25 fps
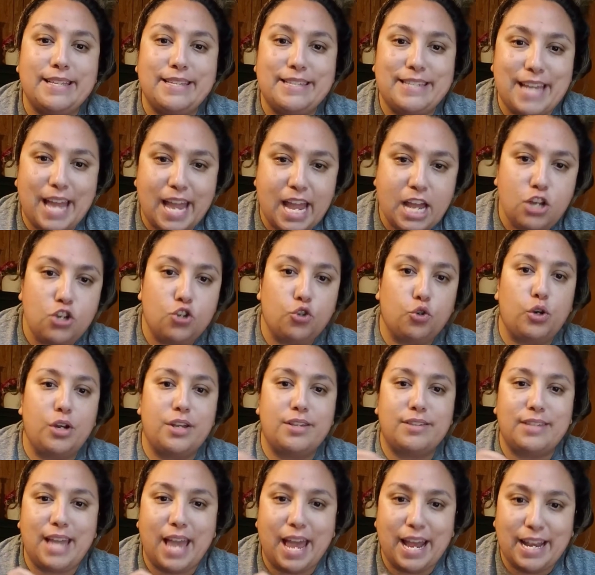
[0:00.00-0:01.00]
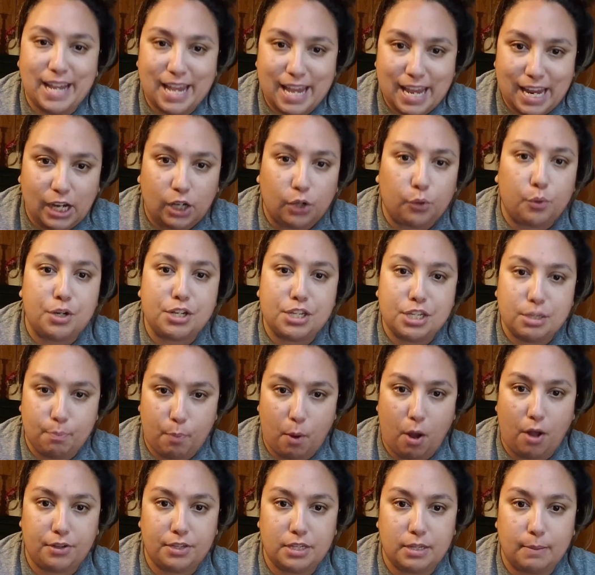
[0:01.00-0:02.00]
dangerous and
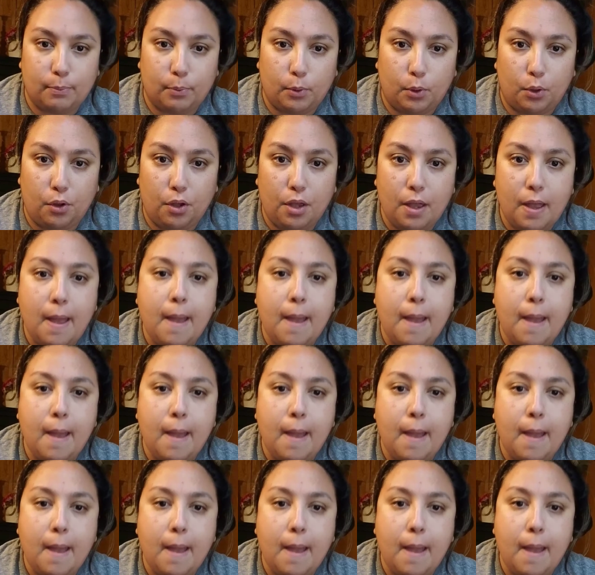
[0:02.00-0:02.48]
irresponsible,